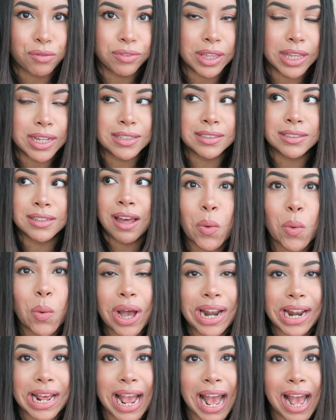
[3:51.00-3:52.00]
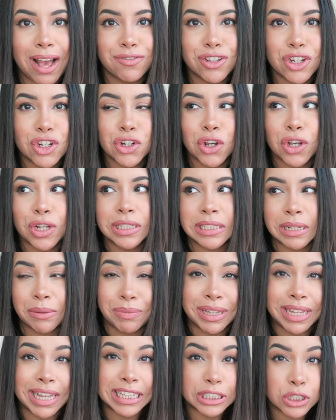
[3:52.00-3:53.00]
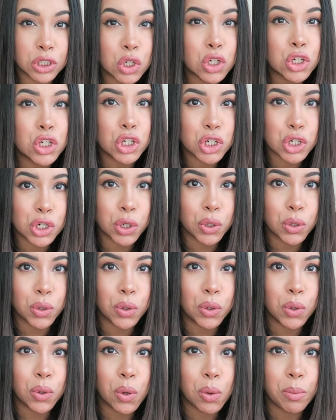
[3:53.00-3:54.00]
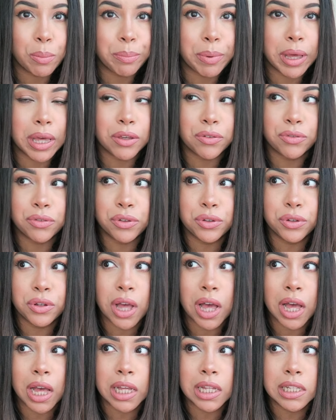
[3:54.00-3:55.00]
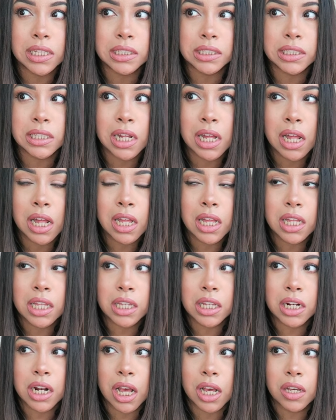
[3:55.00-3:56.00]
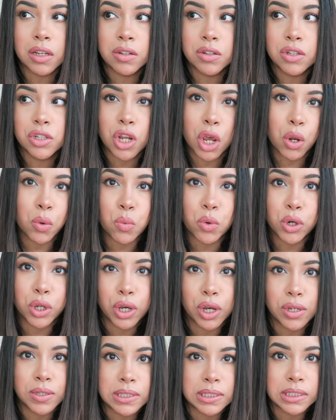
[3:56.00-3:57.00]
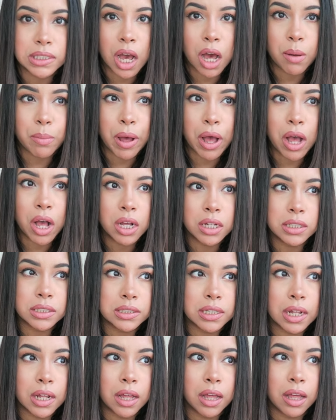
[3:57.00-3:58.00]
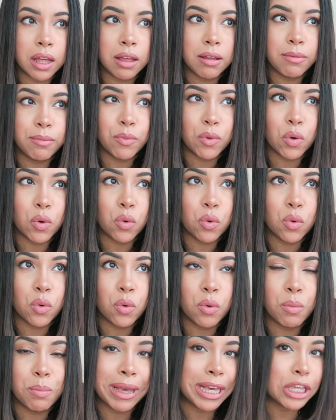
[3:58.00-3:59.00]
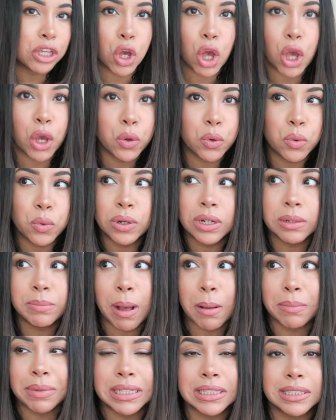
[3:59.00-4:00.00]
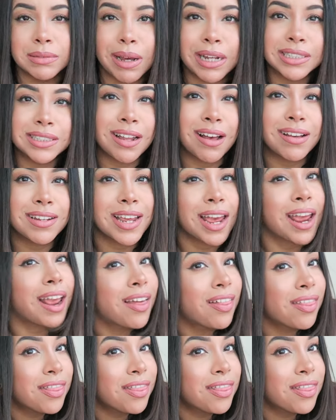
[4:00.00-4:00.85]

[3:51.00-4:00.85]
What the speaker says: off this. Oh, and I have to show you something. It's not new, but if you guys, you know, don't want to go to Starbucks or make your own pumpkin spice latte,